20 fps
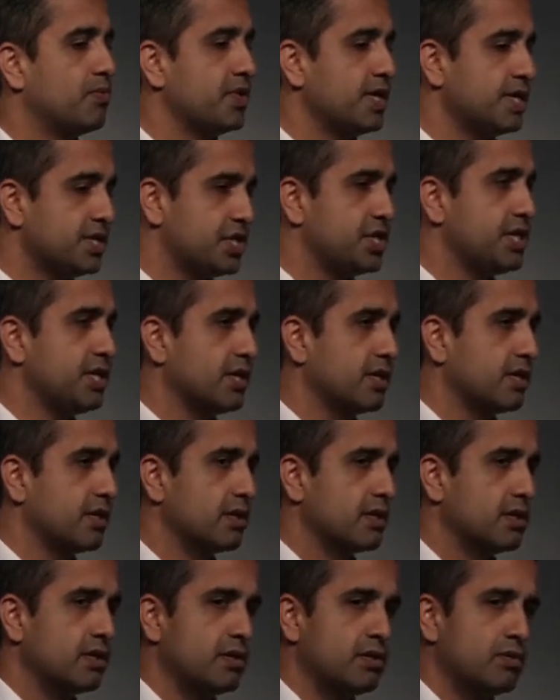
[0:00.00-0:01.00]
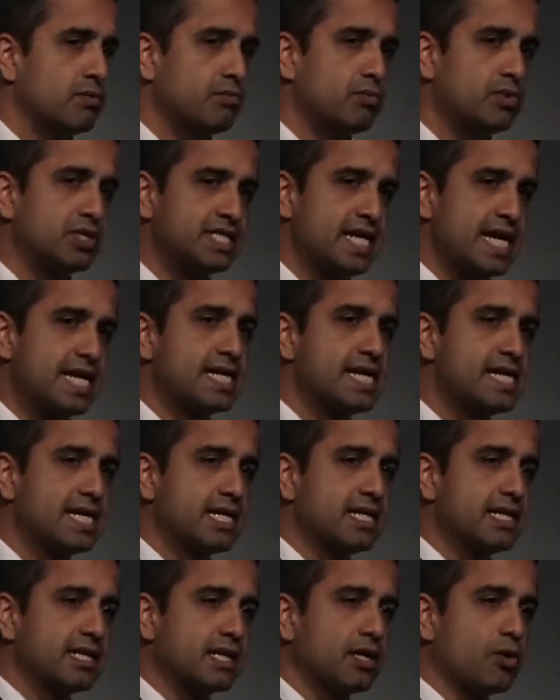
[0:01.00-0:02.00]
This year, we're
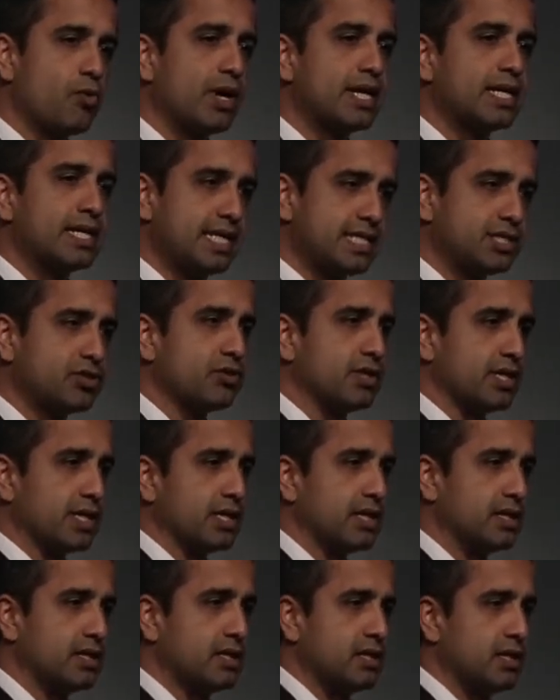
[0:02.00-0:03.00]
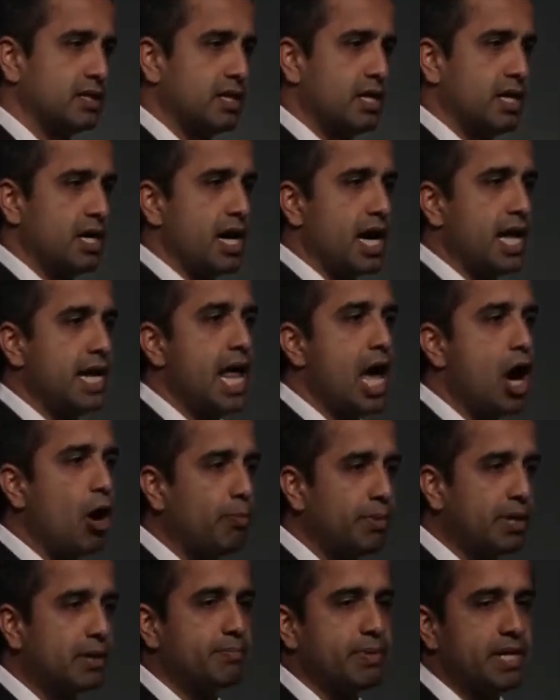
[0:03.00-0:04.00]
taking it quite literally and
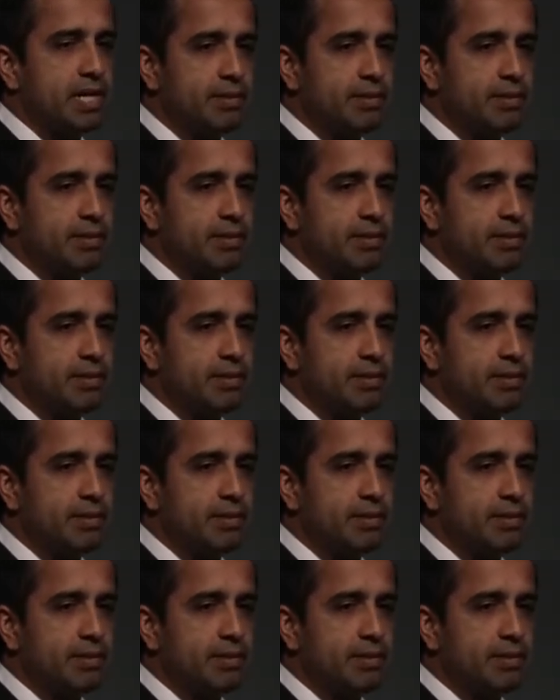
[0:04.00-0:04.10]
helping